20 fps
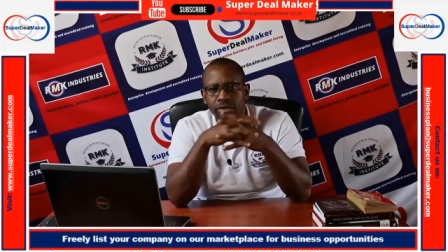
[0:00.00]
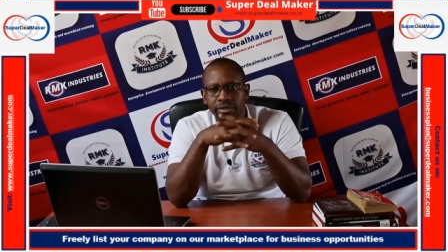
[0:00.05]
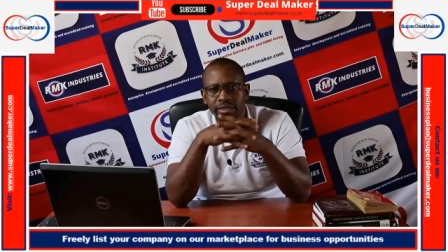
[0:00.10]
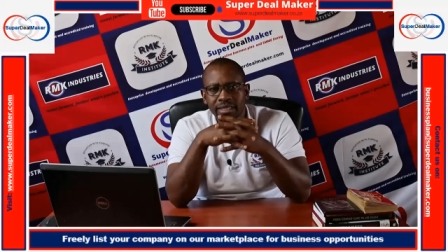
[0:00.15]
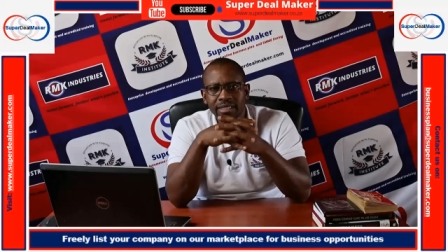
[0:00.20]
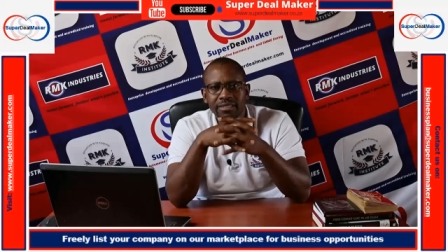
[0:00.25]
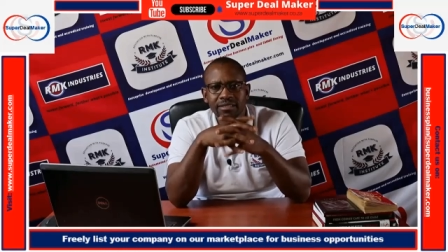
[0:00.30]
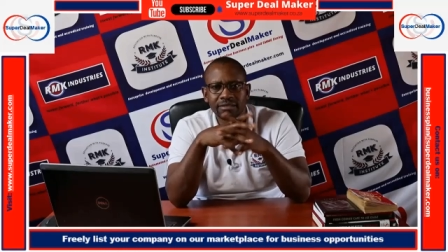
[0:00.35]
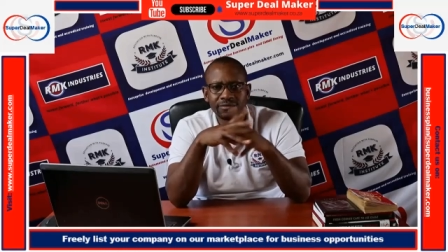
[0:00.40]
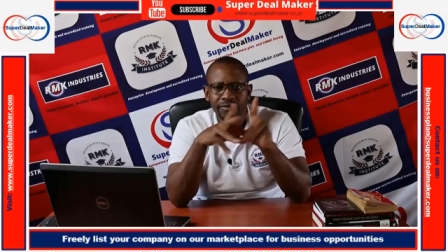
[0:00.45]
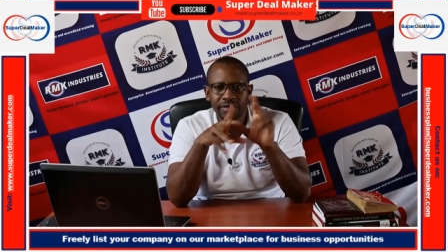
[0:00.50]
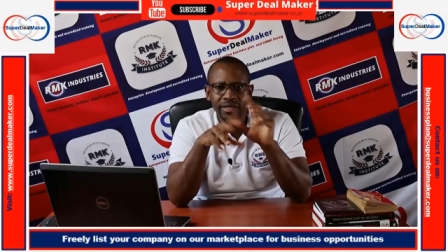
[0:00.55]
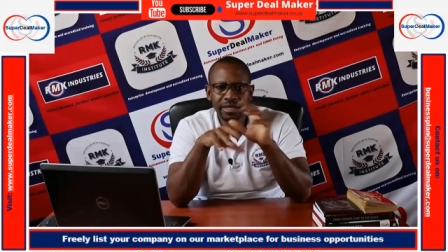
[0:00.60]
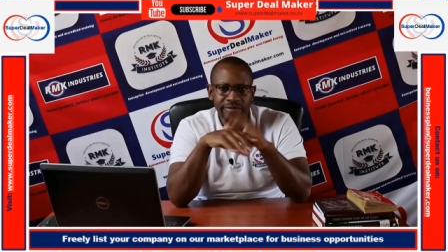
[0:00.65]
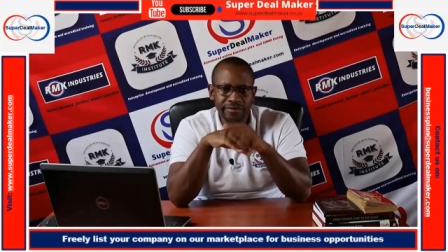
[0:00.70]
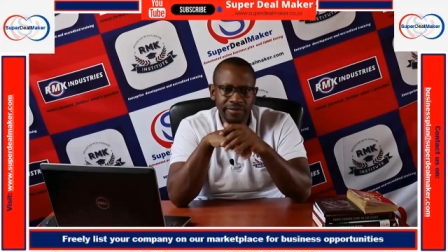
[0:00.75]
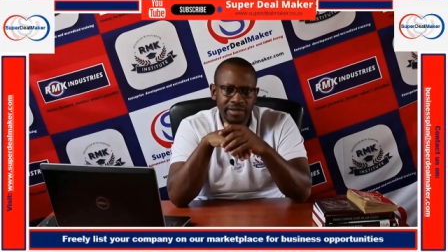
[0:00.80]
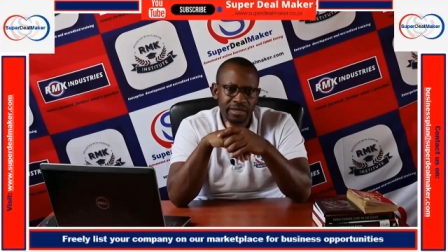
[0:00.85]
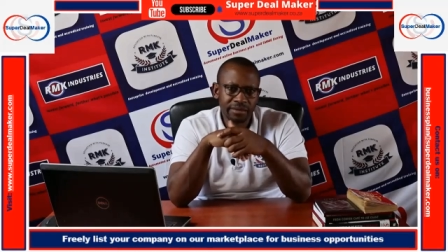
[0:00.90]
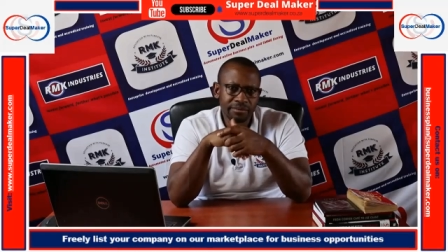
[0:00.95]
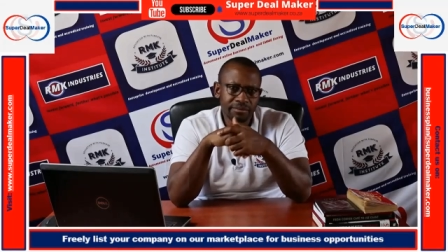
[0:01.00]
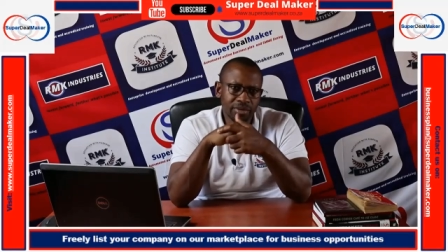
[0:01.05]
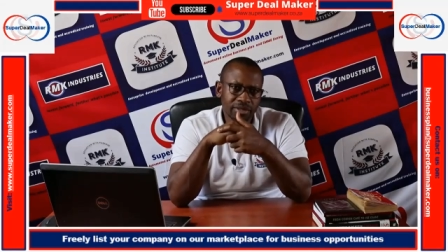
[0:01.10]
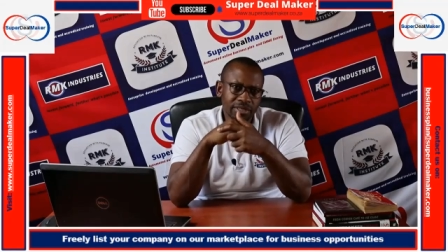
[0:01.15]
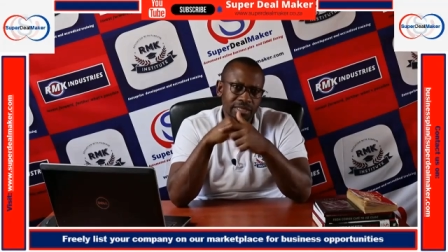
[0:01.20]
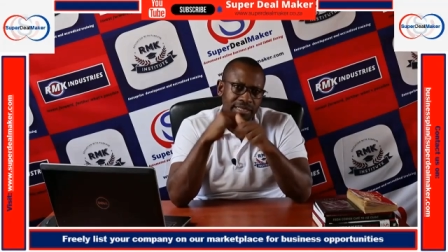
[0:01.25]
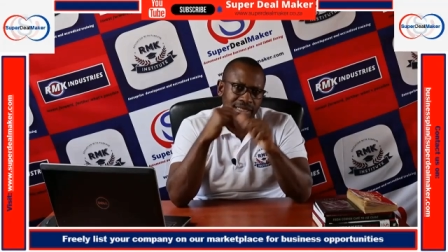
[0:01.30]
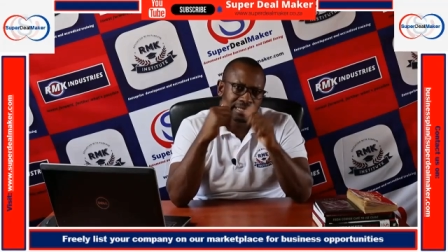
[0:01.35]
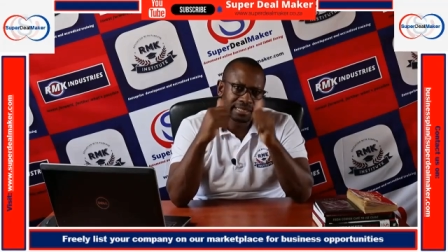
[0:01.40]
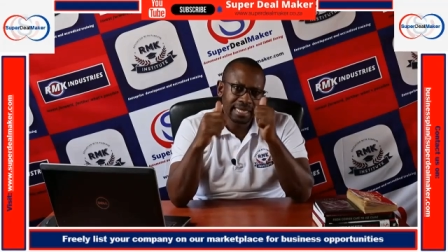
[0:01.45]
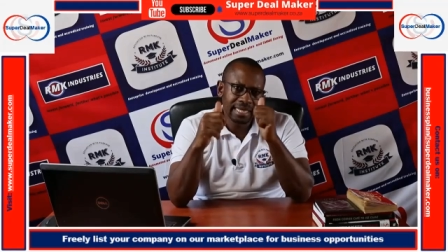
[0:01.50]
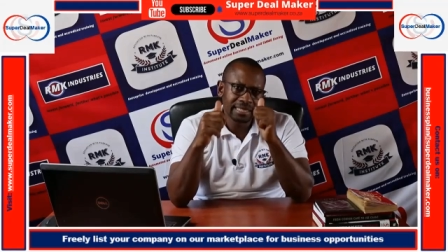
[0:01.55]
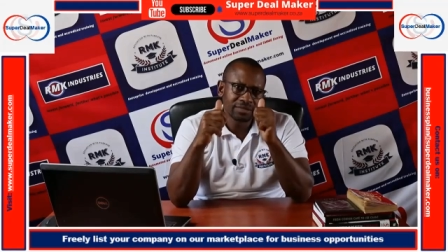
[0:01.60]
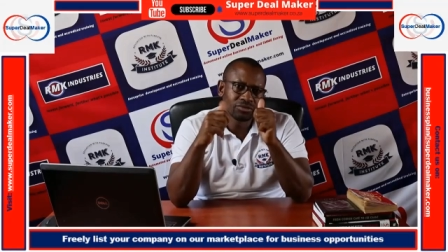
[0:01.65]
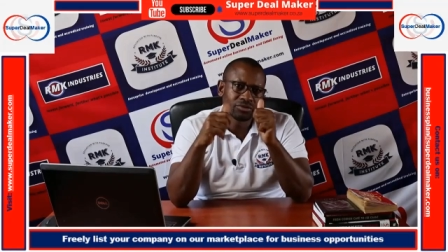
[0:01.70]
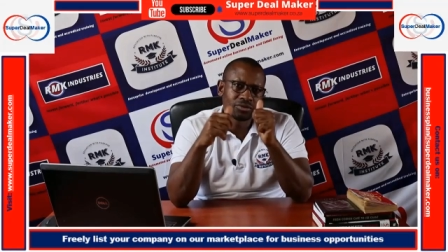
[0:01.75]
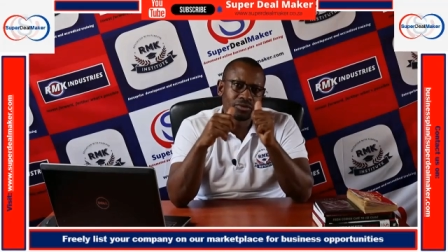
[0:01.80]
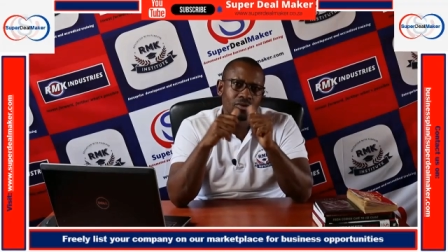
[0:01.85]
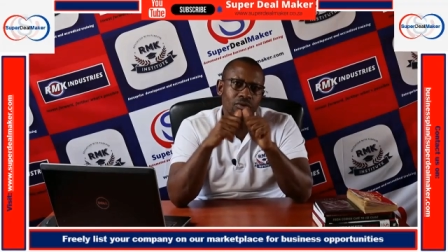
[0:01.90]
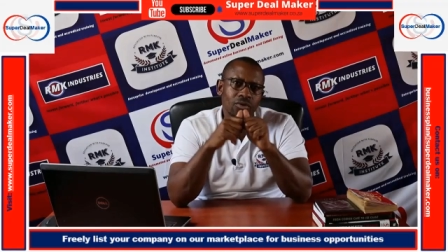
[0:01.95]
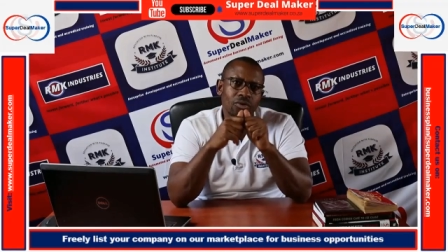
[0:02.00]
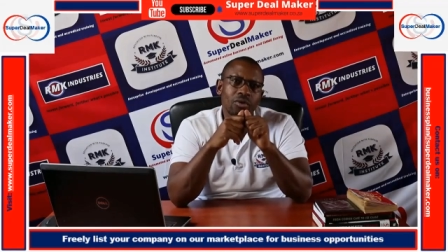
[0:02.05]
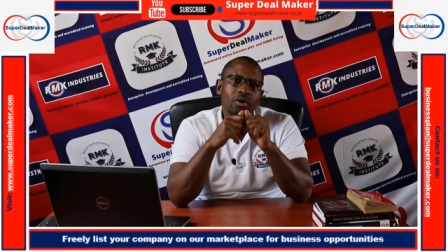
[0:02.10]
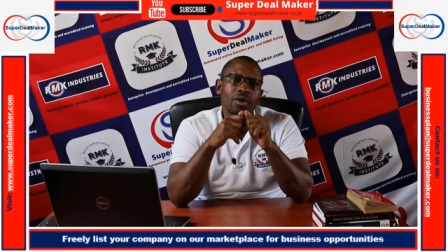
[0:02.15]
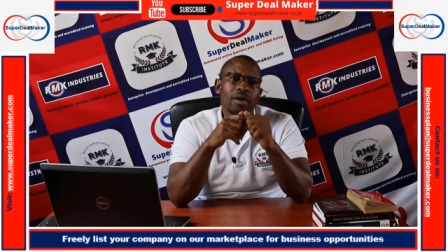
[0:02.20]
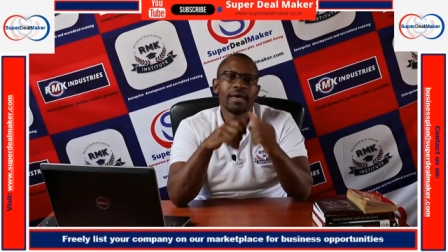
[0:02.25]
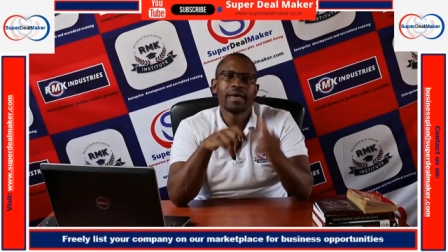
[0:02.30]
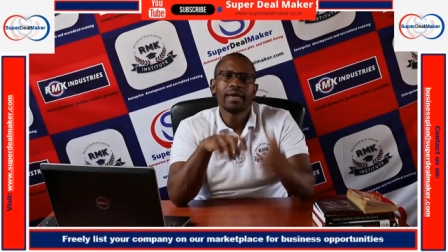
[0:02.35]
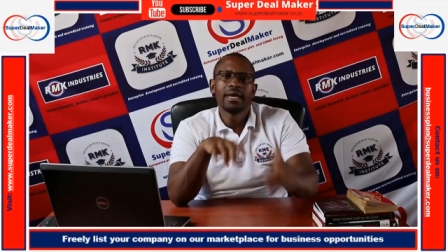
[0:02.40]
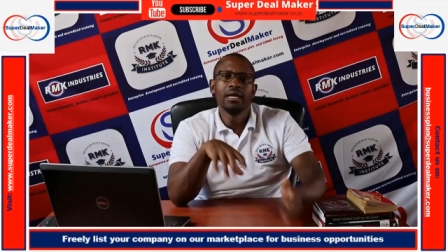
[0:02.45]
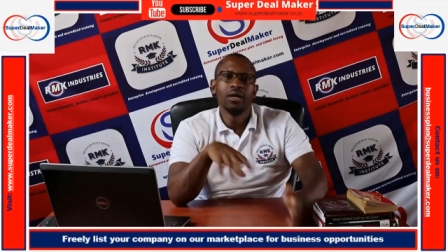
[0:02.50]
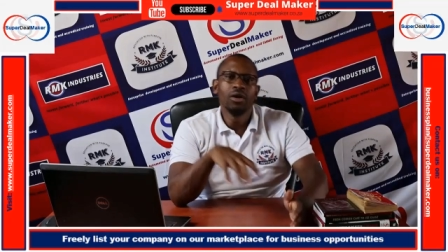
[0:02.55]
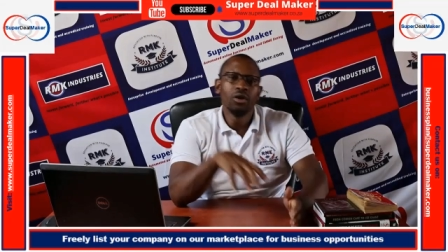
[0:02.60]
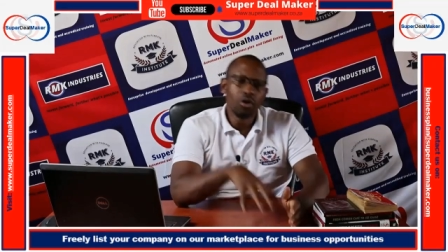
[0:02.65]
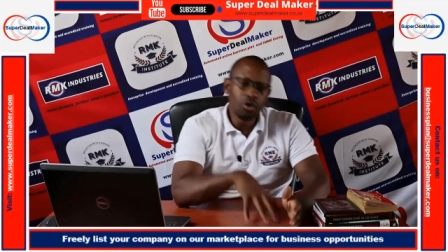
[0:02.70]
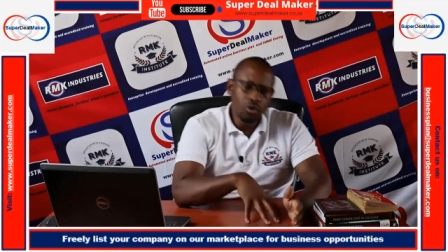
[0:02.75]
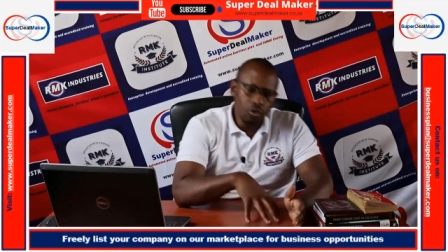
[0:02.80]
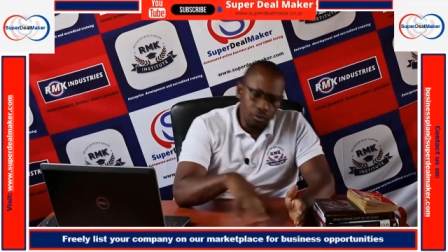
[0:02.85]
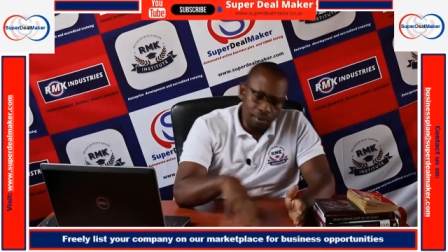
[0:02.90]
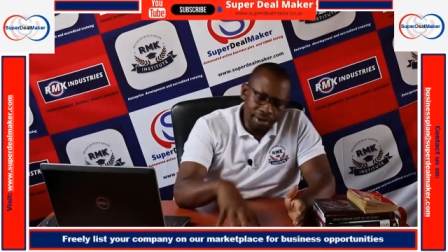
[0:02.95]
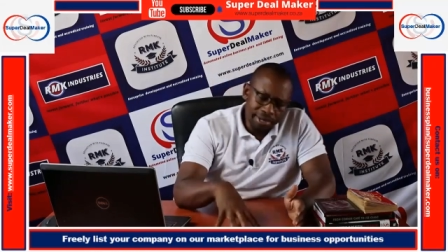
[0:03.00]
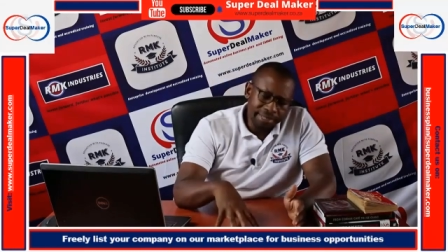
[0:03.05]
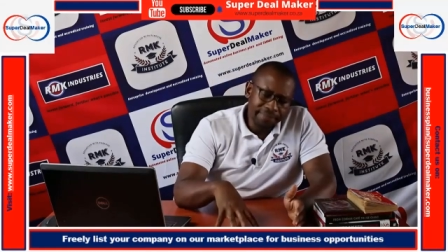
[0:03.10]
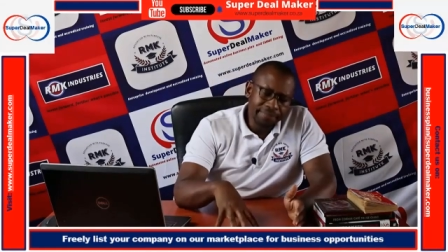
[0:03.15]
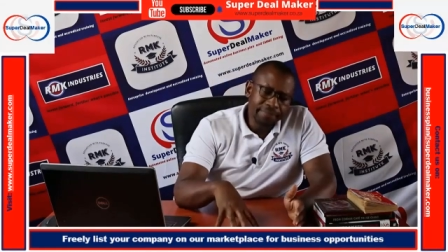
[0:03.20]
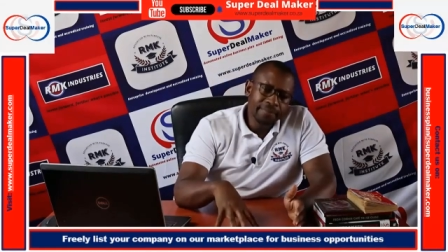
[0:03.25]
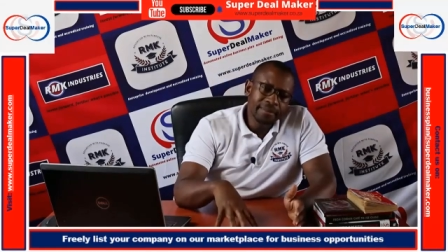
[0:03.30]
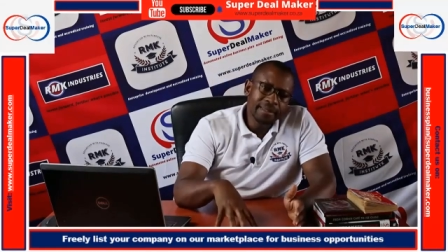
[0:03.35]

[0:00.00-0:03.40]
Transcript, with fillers: That's very, very important. And that will go a long way.